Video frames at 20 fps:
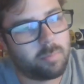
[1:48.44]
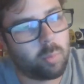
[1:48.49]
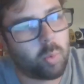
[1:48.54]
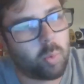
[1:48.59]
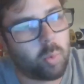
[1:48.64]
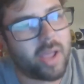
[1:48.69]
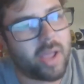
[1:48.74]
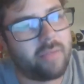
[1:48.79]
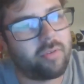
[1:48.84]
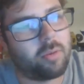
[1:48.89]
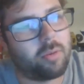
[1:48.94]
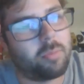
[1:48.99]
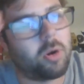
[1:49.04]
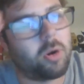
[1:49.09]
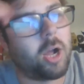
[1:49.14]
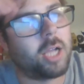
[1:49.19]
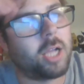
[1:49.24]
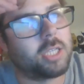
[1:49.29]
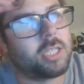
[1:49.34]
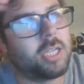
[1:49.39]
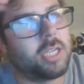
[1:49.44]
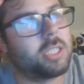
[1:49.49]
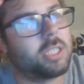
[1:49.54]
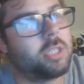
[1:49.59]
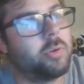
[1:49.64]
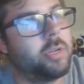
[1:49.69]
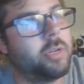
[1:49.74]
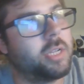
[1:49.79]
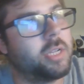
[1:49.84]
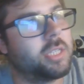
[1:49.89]
waiver process, so he
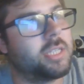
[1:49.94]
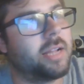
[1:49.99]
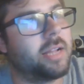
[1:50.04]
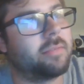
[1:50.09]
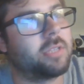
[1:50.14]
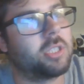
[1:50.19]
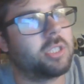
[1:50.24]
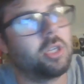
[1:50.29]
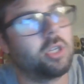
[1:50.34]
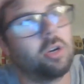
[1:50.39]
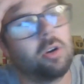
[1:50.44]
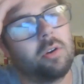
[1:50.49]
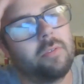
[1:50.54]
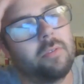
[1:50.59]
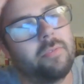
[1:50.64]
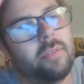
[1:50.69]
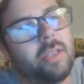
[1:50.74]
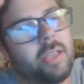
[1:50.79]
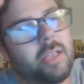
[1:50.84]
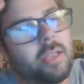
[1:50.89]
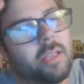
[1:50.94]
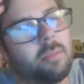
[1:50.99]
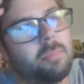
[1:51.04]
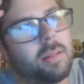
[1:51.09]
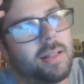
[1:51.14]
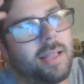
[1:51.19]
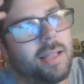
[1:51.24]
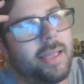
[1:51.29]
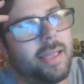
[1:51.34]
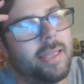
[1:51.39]
doesn't have to serve. He can
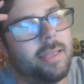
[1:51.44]
play.